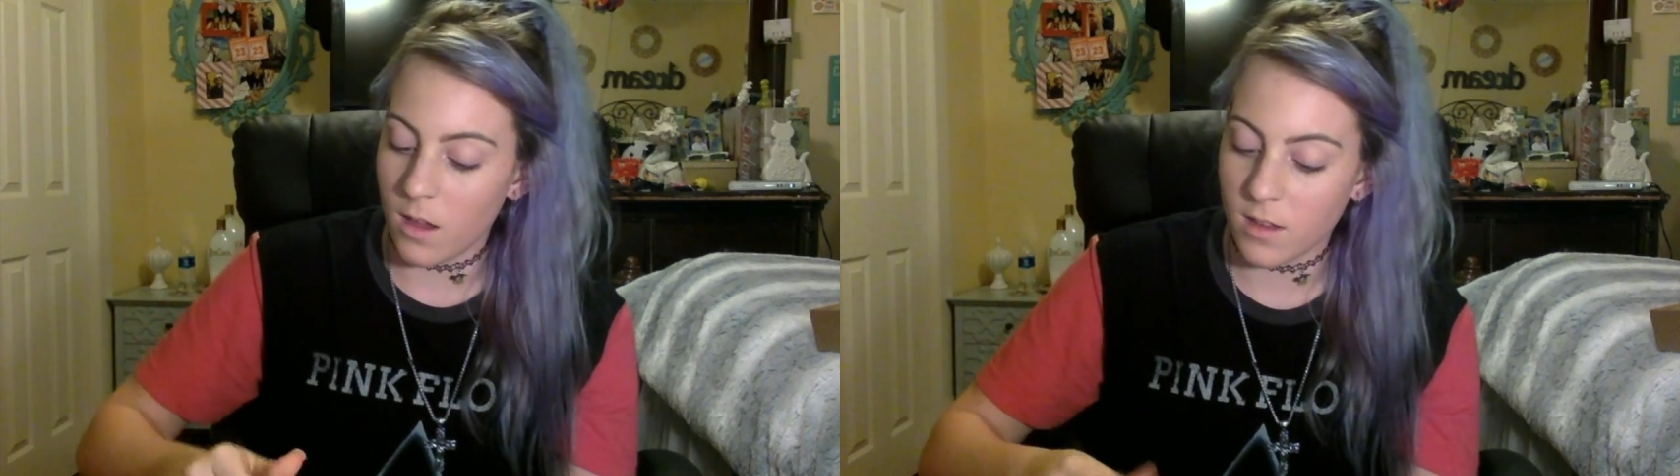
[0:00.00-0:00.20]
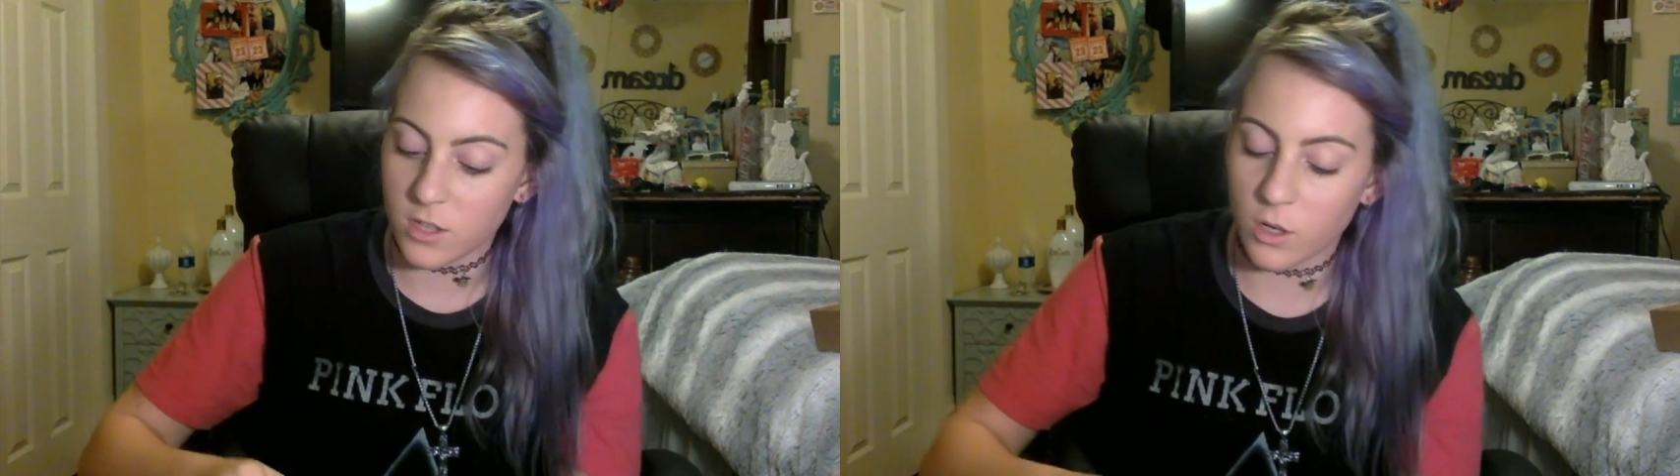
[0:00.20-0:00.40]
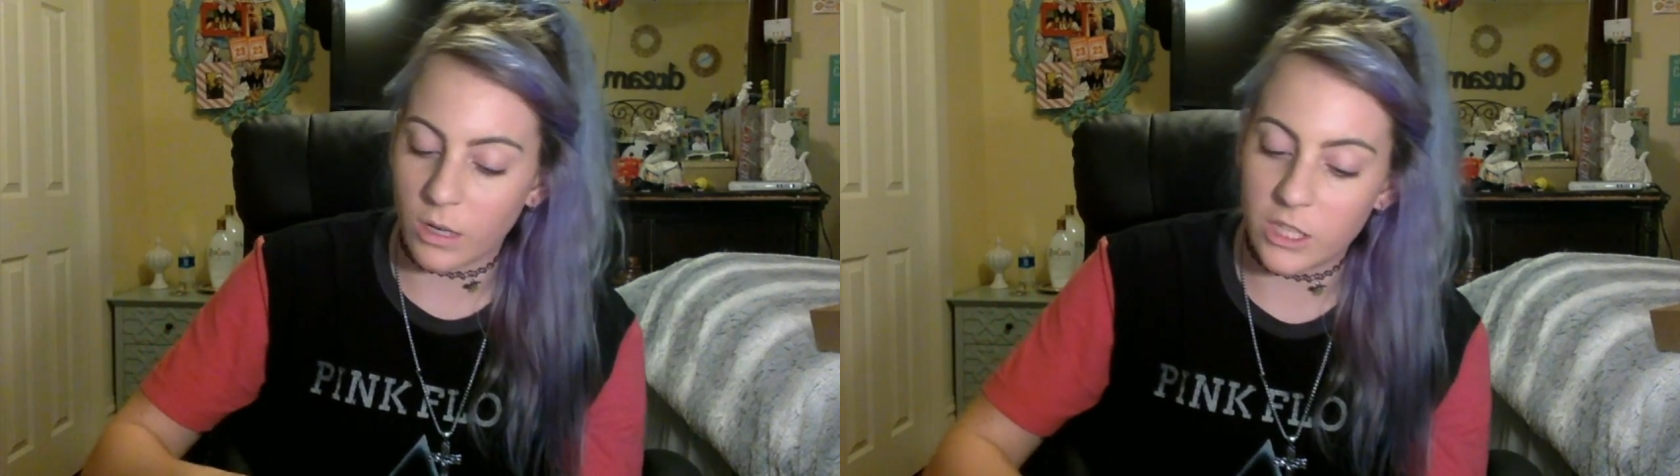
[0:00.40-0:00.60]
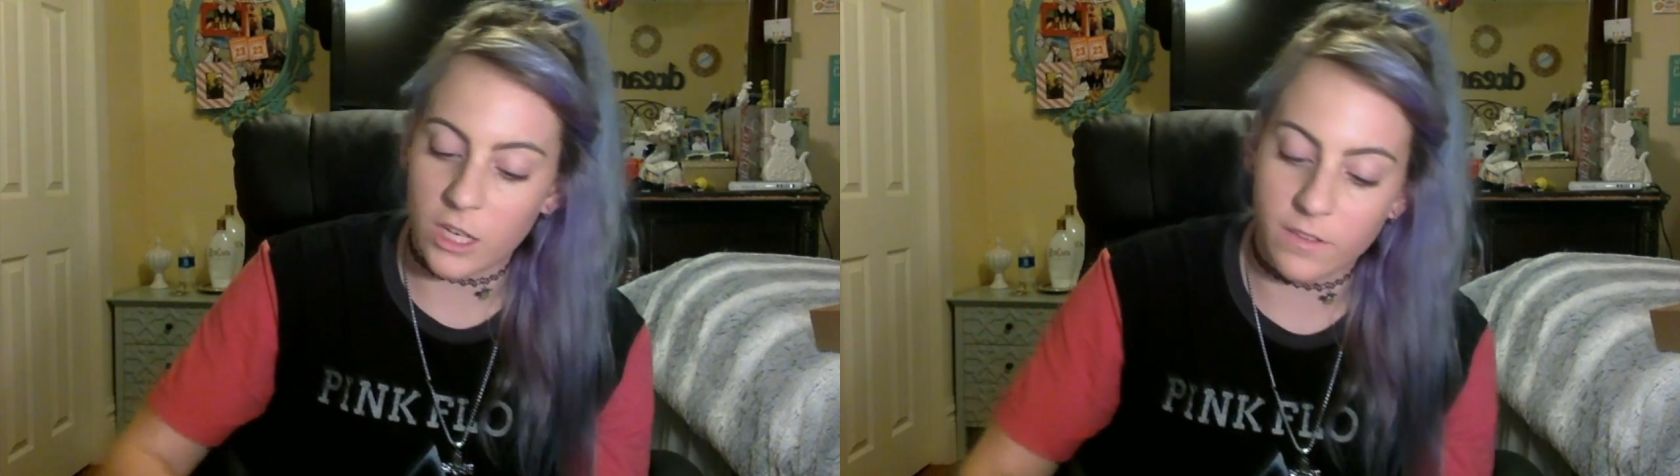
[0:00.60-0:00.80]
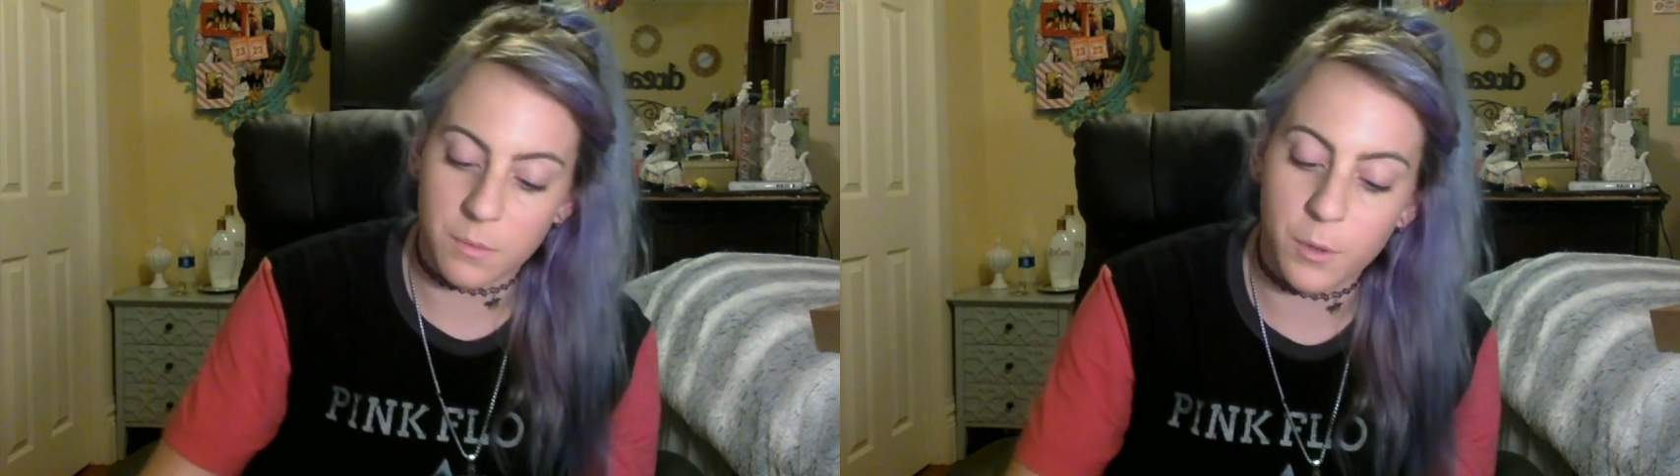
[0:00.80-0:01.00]
So I just
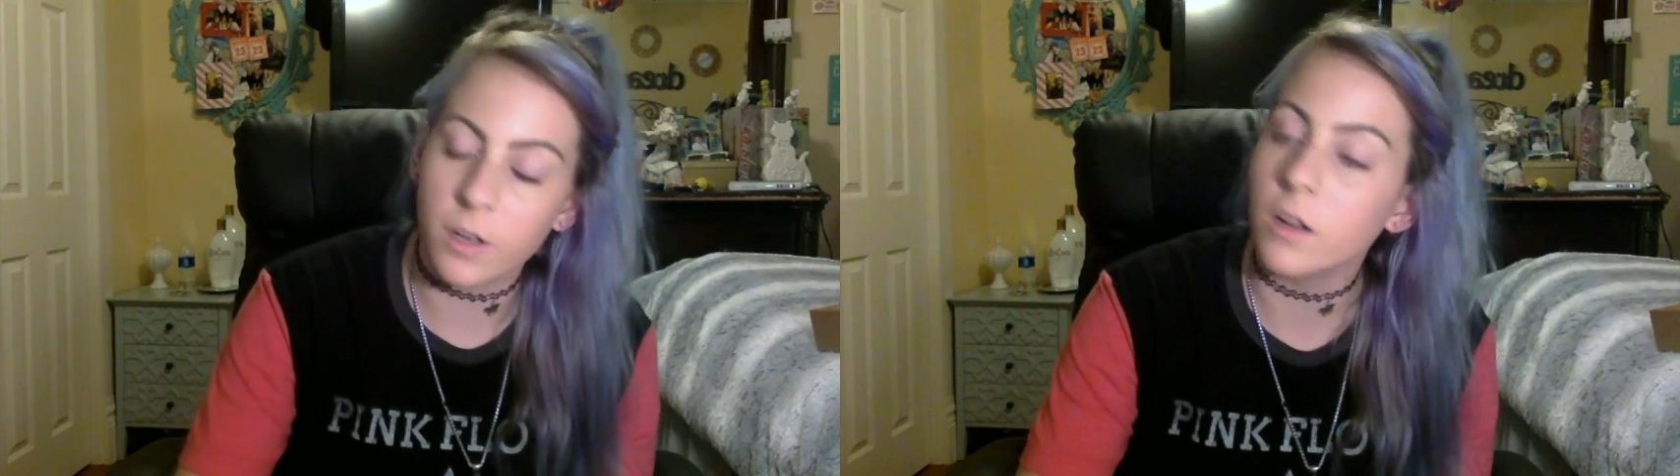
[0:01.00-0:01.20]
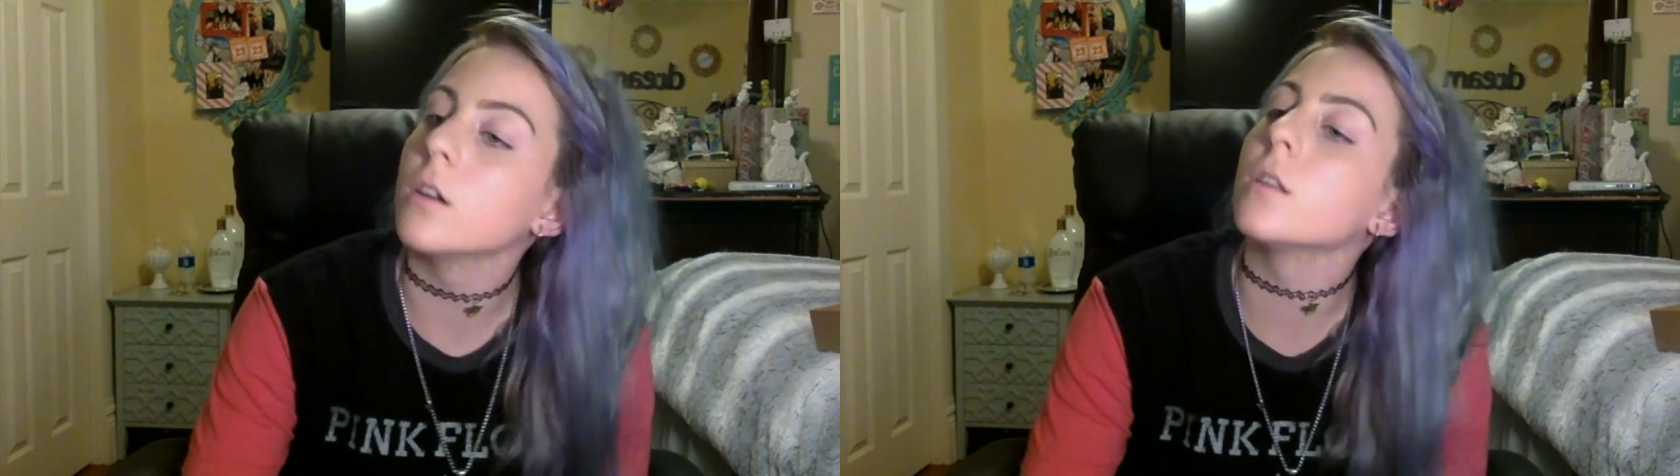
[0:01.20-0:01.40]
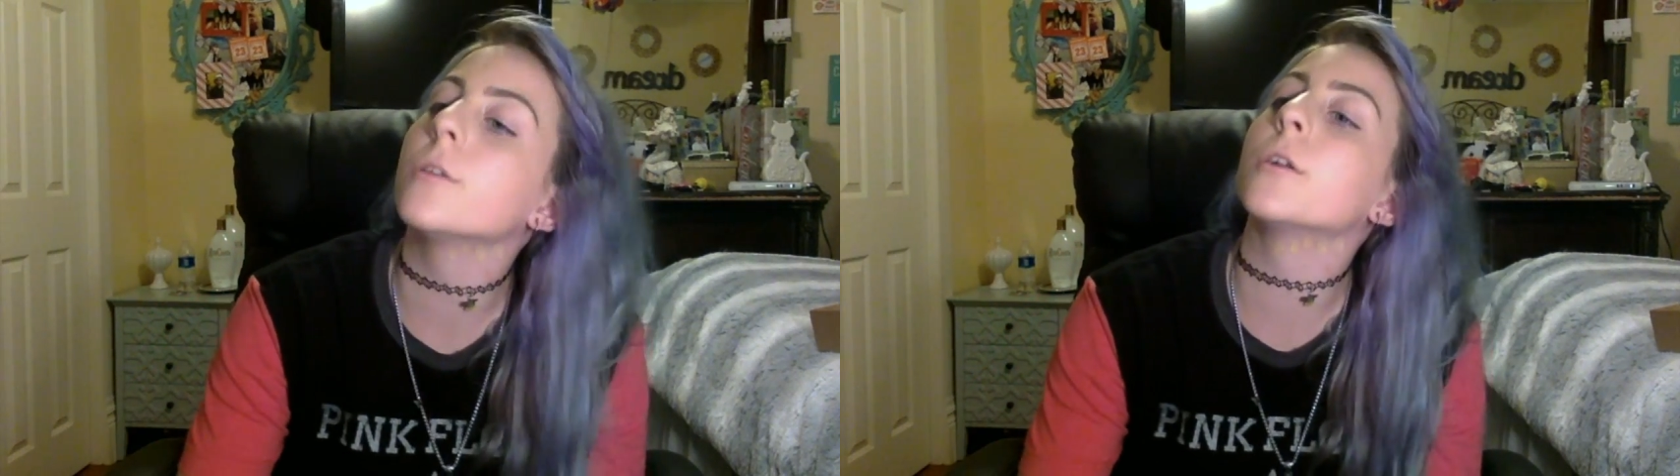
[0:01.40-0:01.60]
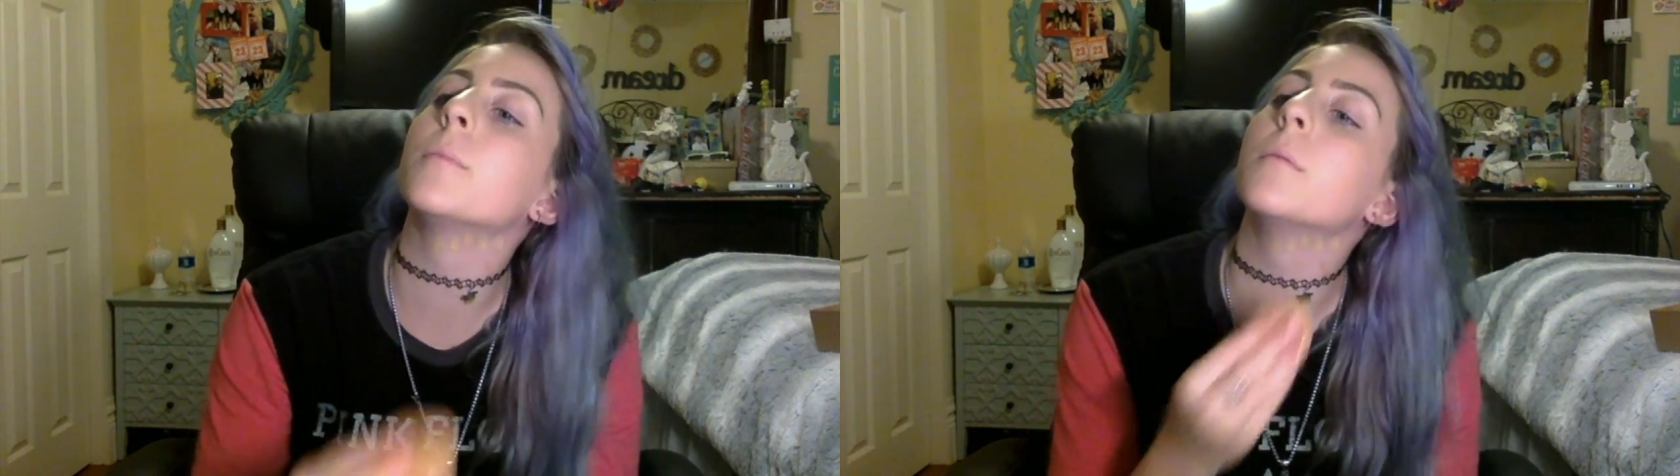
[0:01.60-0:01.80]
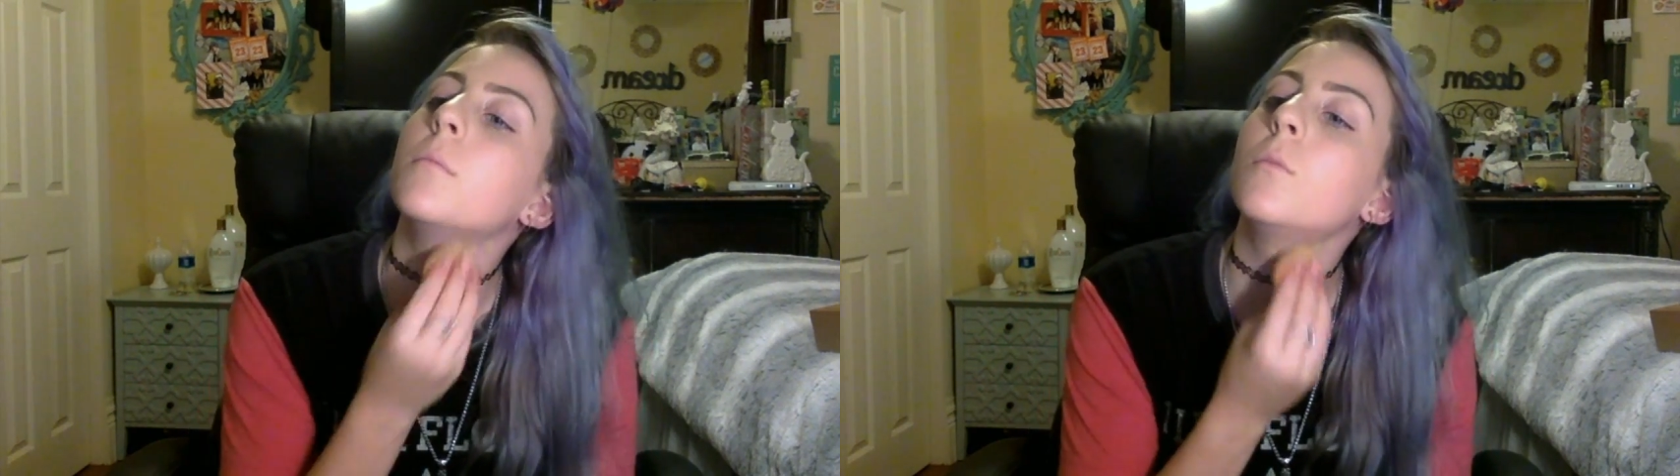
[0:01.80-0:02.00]
have to put a little
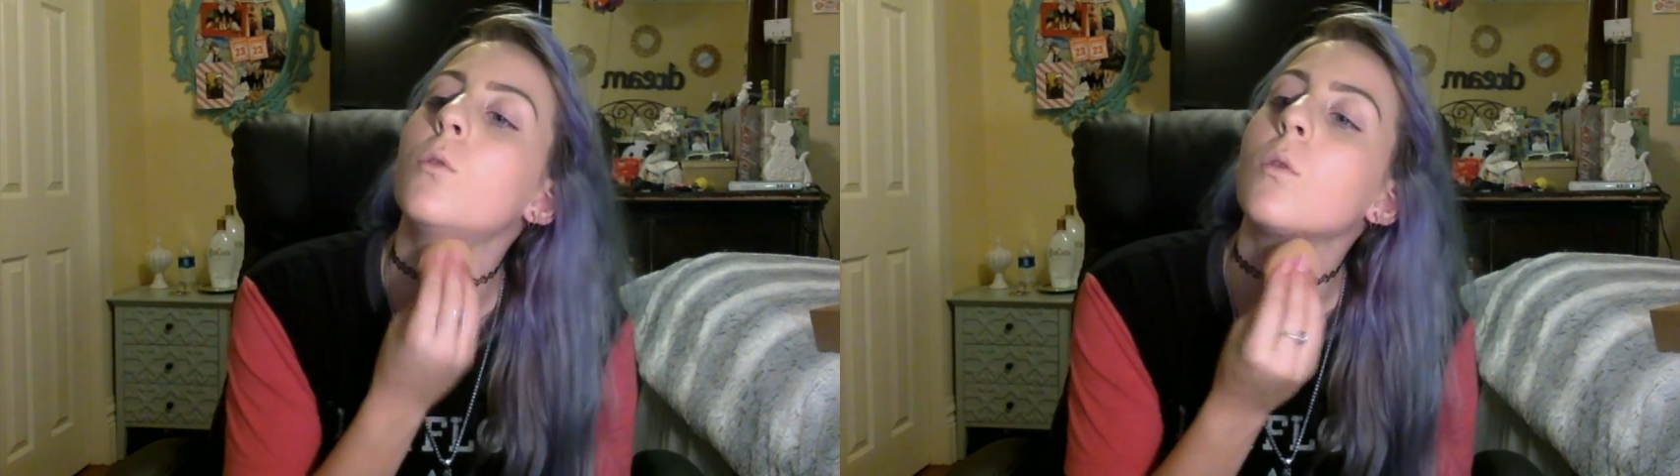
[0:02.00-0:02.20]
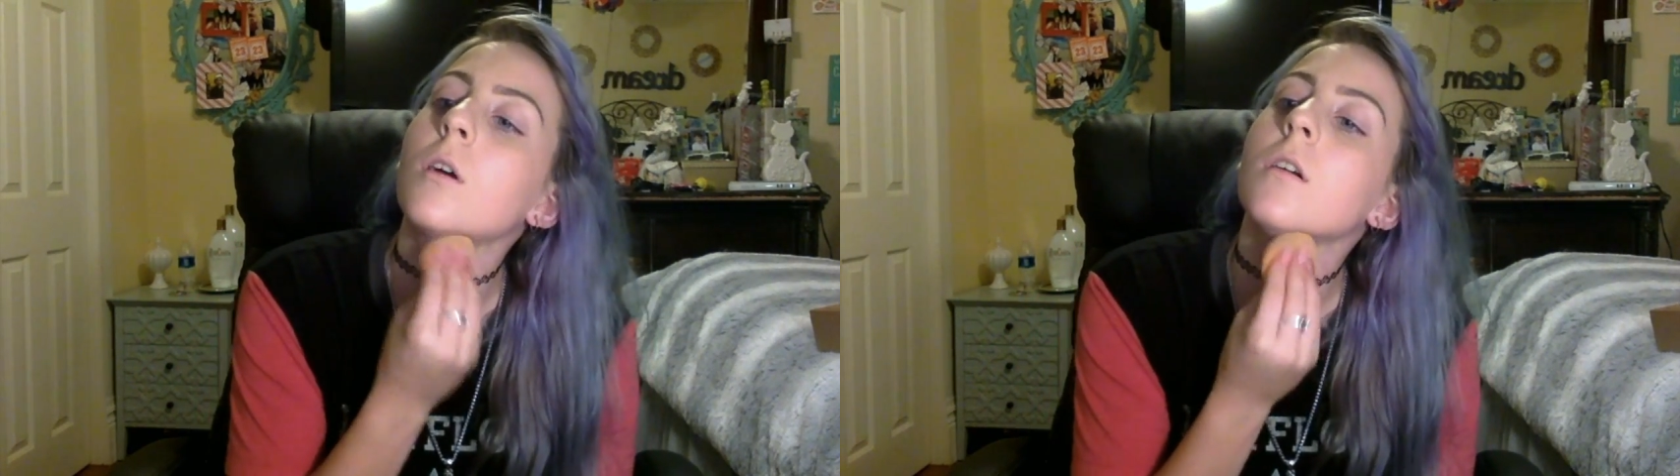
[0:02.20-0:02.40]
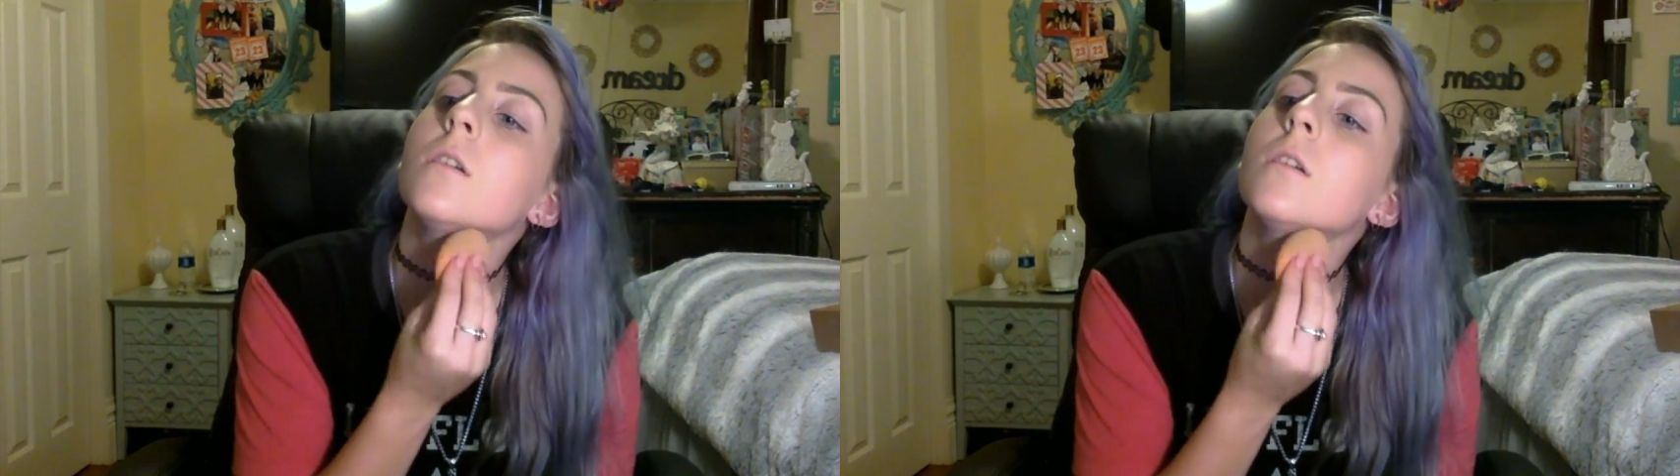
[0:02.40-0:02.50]
bit more